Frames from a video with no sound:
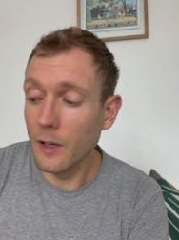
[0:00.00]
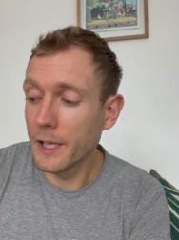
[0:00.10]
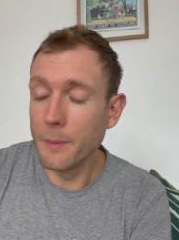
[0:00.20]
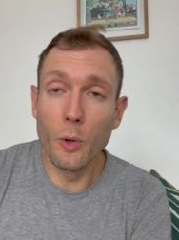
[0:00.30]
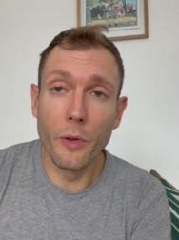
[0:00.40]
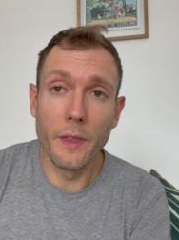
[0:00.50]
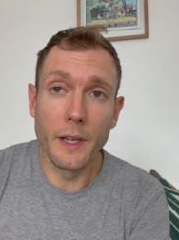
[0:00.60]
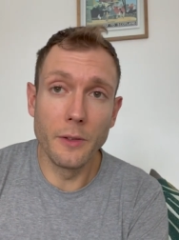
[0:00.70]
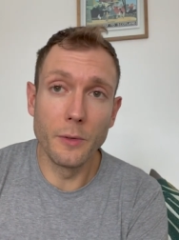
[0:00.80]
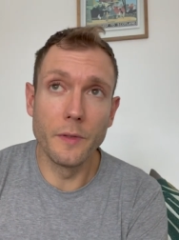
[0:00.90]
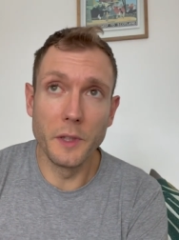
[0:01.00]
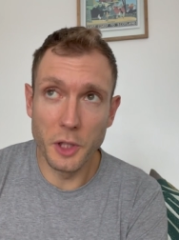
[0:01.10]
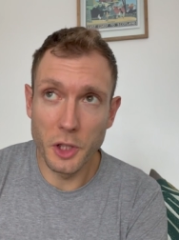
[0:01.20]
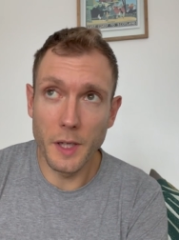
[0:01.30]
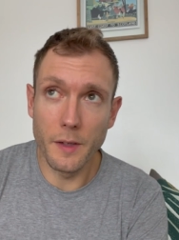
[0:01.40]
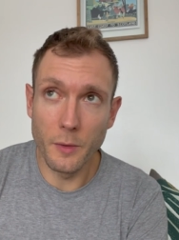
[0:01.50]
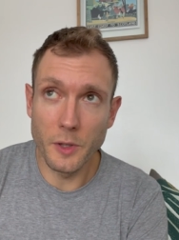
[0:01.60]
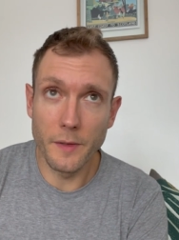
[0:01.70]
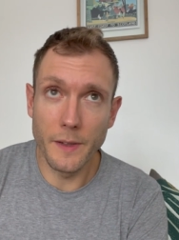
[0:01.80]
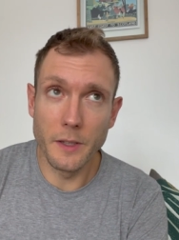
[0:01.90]
I like it more than the Endorphin Shift,
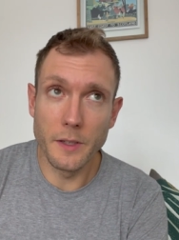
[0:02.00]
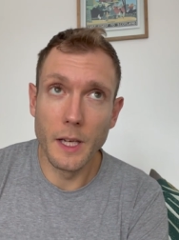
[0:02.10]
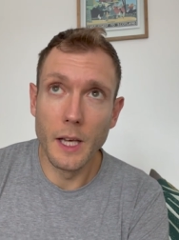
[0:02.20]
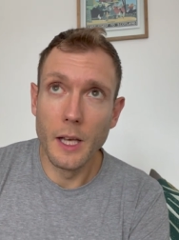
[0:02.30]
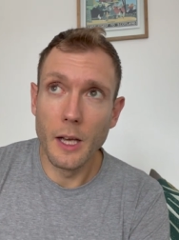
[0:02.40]
which I found just